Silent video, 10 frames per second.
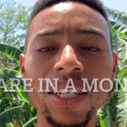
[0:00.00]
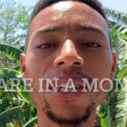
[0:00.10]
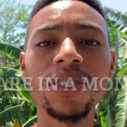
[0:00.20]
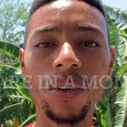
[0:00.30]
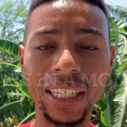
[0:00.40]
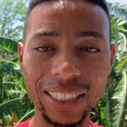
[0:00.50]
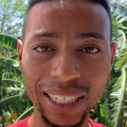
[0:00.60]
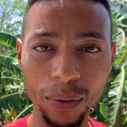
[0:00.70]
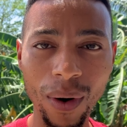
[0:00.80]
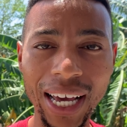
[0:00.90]
So let's
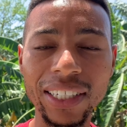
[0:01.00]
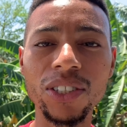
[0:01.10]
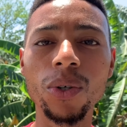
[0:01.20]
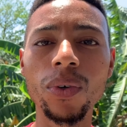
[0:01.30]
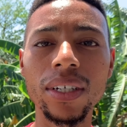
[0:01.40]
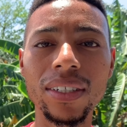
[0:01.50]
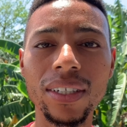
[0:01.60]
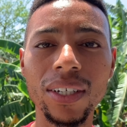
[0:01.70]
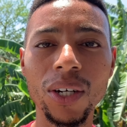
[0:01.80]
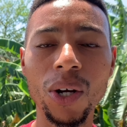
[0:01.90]
get right into it.
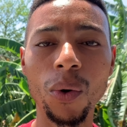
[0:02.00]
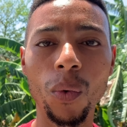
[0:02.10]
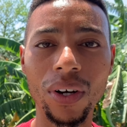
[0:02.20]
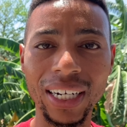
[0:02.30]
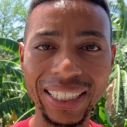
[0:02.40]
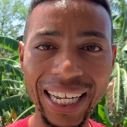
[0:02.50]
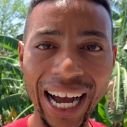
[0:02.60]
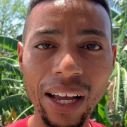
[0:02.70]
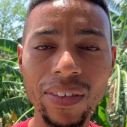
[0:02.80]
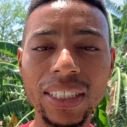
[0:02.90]
We're going to
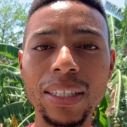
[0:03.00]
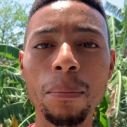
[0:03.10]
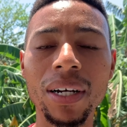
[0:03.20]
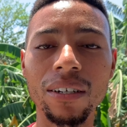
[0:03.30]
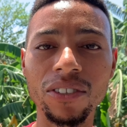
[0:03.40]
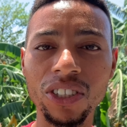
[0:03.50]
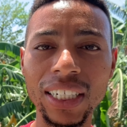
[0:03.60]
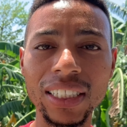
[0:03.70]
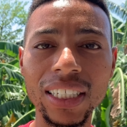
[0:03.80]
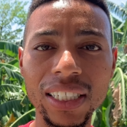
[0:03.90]
dive into the book of
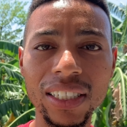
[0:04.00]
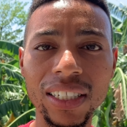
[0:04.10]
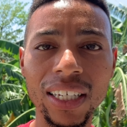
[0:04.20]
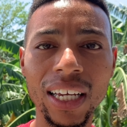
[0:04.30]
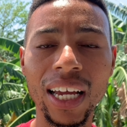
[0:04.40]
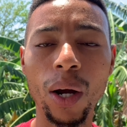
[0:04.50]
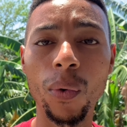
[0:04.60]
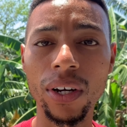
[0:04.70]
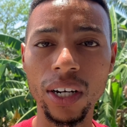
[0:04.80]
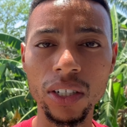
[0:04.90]
Genesis, and
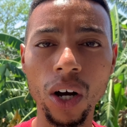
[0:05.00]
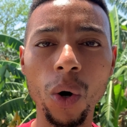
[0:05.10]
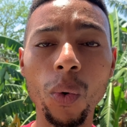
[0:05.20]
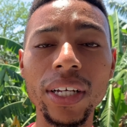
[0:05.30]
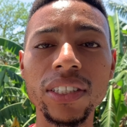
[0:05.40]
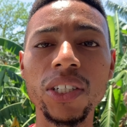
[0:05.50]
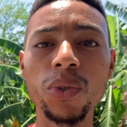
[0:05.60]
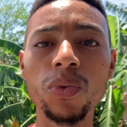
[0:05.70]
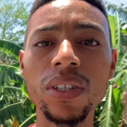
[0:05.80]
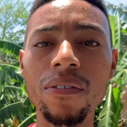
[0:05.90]
we're going to go
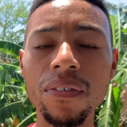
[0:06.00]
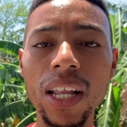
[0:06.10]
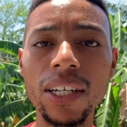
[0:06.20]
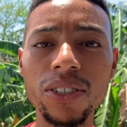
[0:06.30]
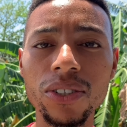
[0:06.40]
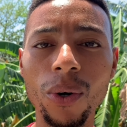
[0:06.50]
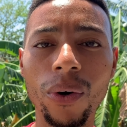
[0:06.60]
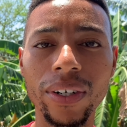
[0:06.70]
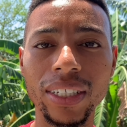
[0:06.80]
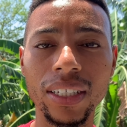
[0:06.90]
into the flood
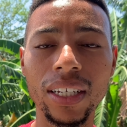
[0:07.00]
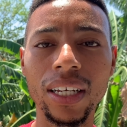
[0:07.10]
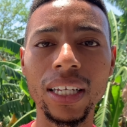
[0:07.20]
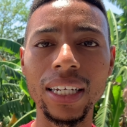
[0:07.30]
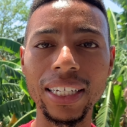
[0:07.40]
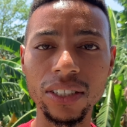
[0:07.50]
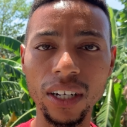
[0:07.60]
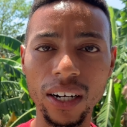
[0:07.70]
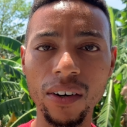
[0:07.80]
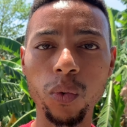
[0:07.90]
story. Let's
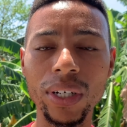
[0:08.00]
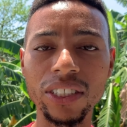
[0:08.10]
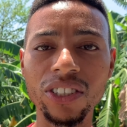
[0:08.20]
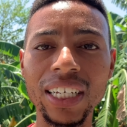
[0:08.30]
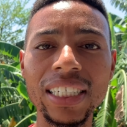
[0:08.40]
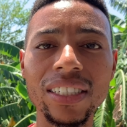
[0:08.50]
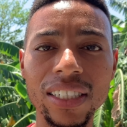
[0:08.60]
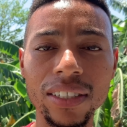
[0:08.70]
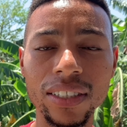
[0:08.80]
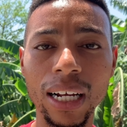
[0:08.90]
start off with
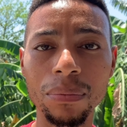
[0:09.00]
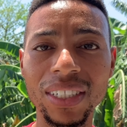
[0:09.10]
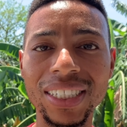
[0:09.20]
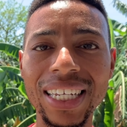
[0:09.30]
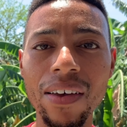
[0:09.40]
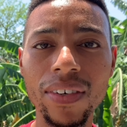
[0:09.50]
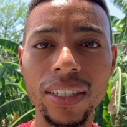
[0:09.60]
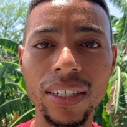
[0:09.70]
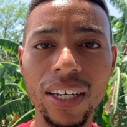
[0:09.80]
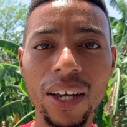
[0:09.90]
Genesis chapter
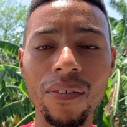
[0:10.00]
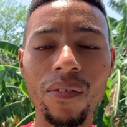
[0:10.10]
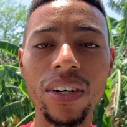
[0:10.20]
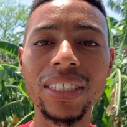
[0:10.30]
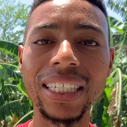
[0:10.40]
7, verse